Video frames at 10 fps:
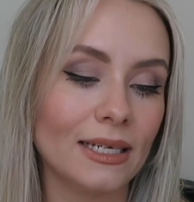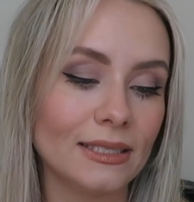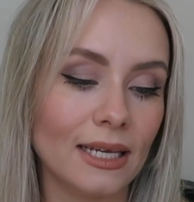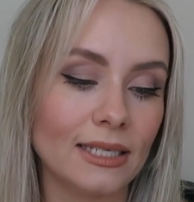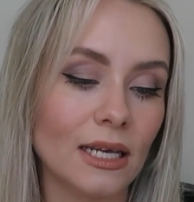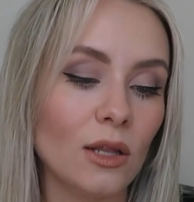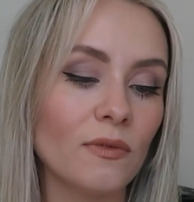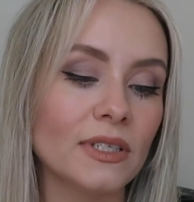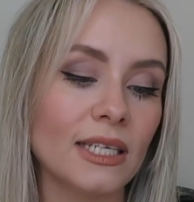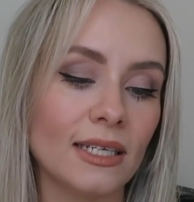then, it says, "At
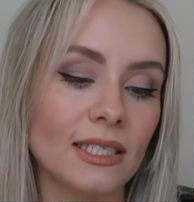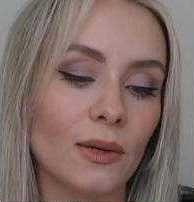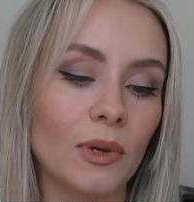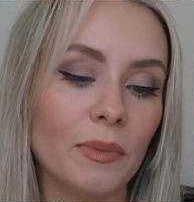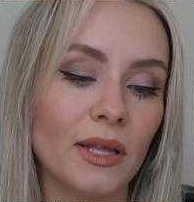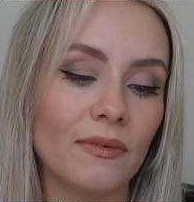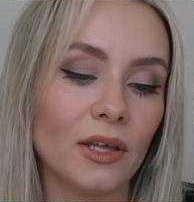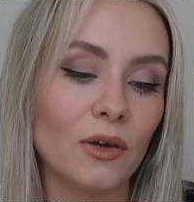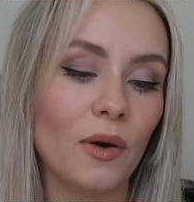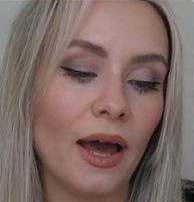Look Fantastic, we believe
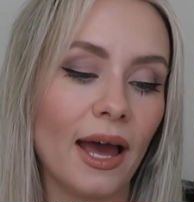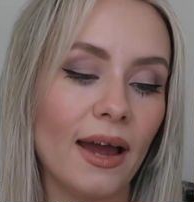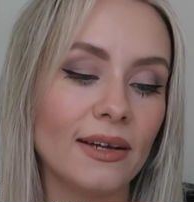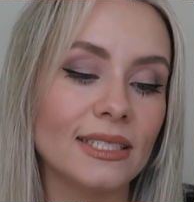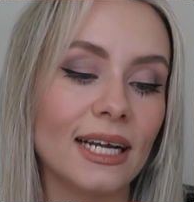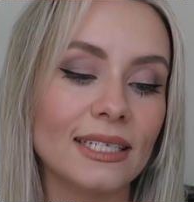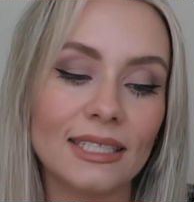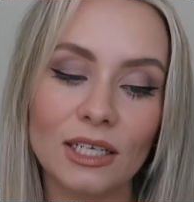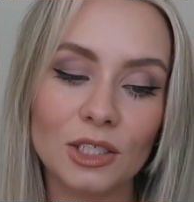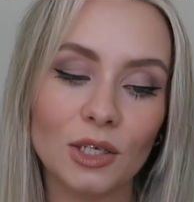that your hair is an
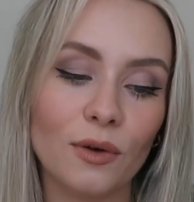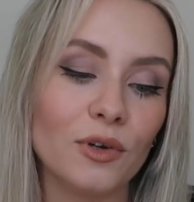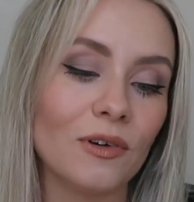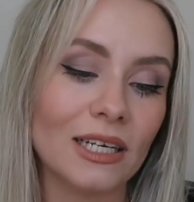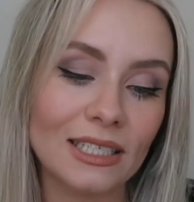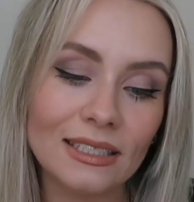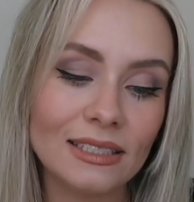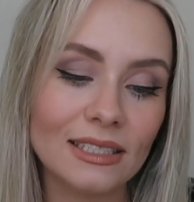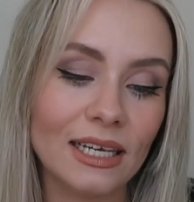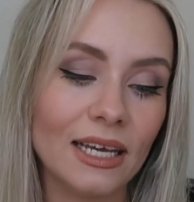extension of your
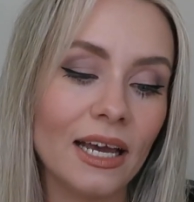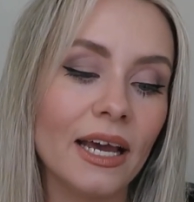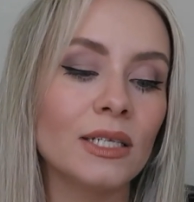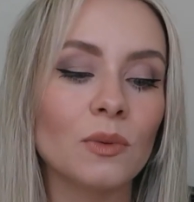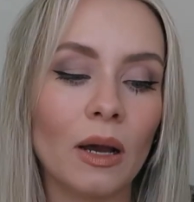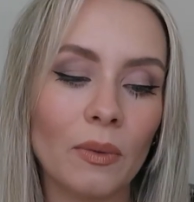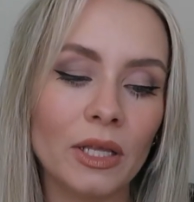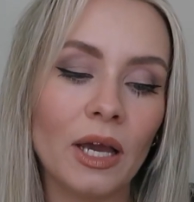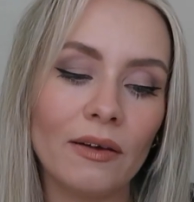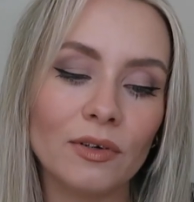identity. It's why
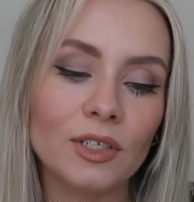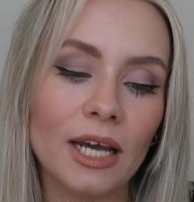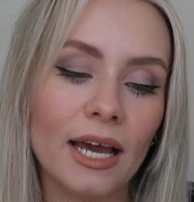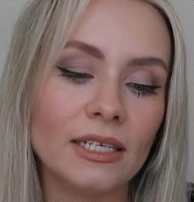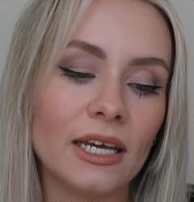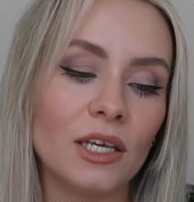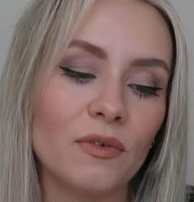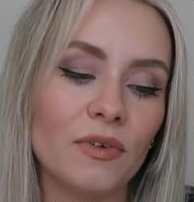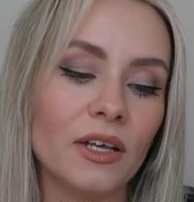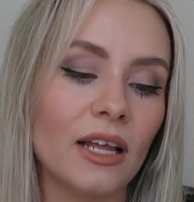when you have a good hair day,
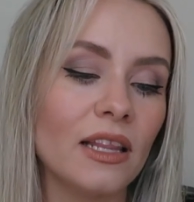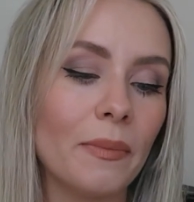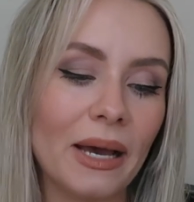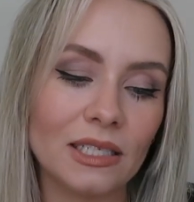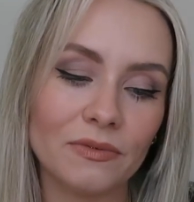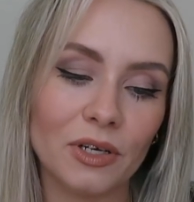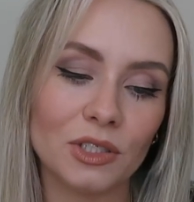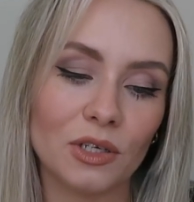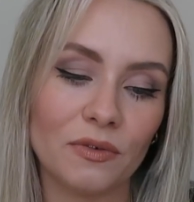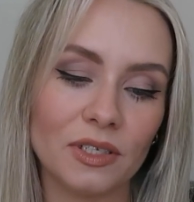you feel like the best
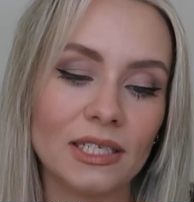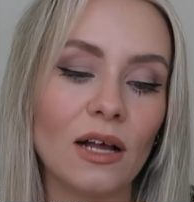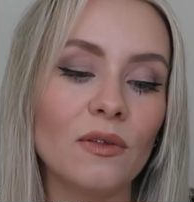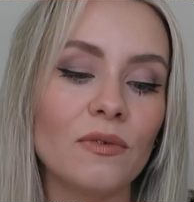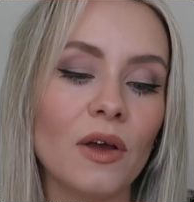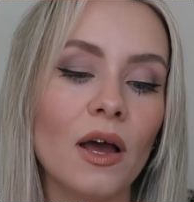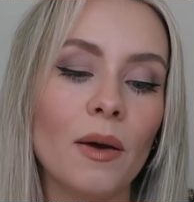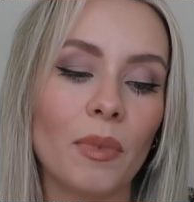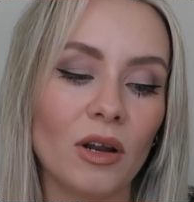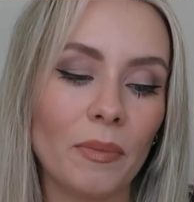version of yourself.
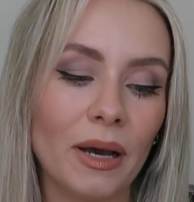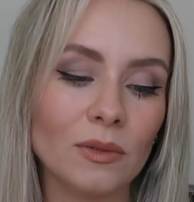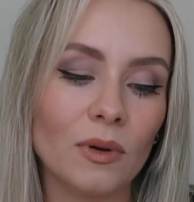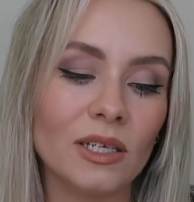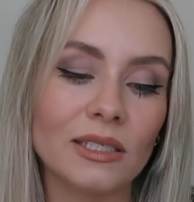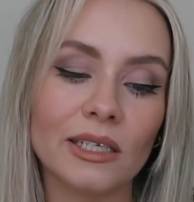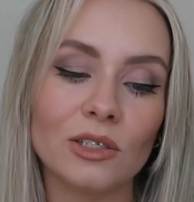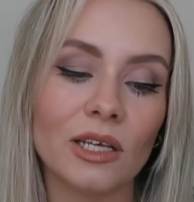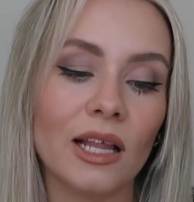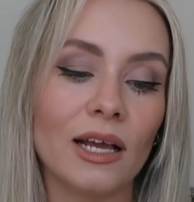But on a bad one, it's
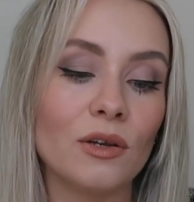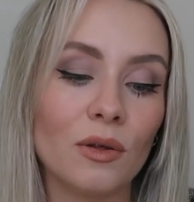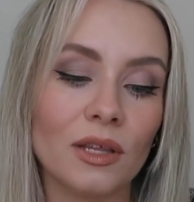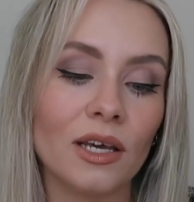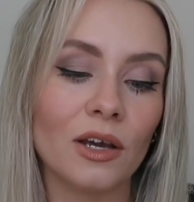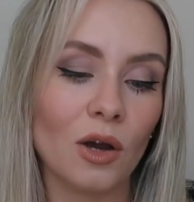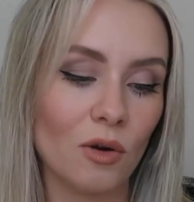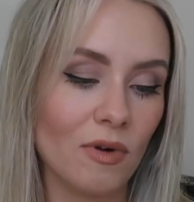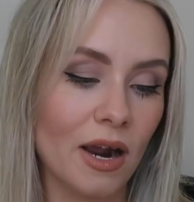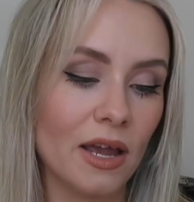literally like nothing can
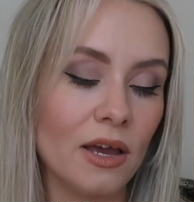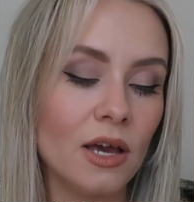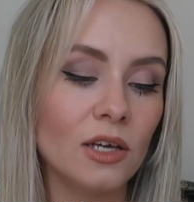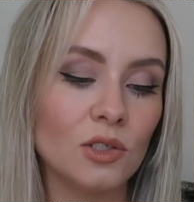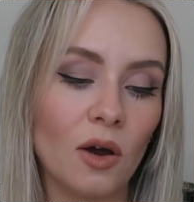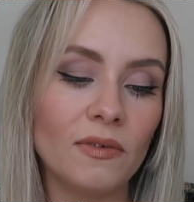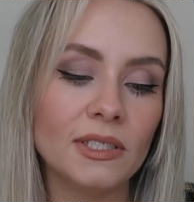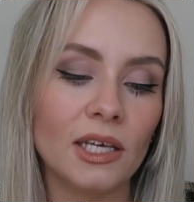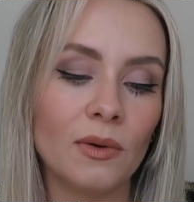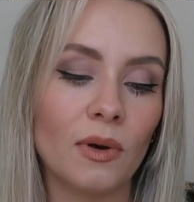go right. So
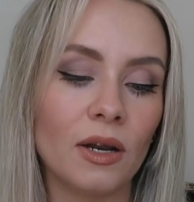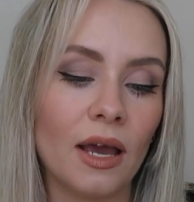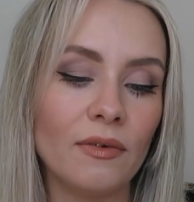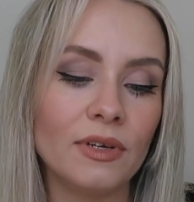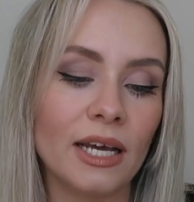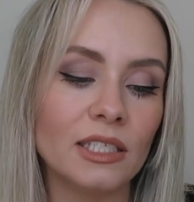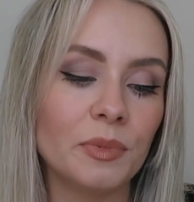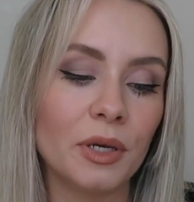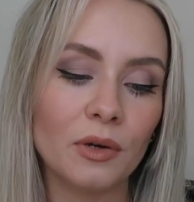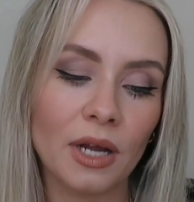obviously you want every day
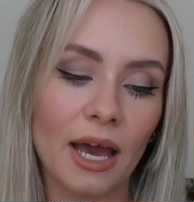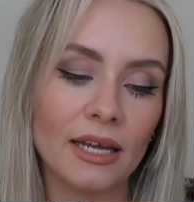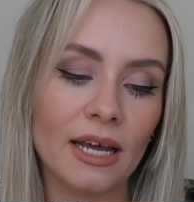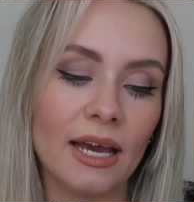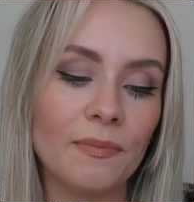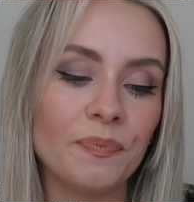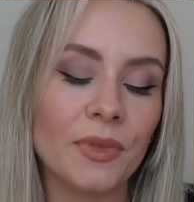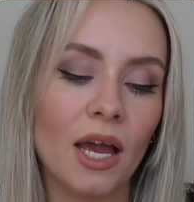to be a good hair day.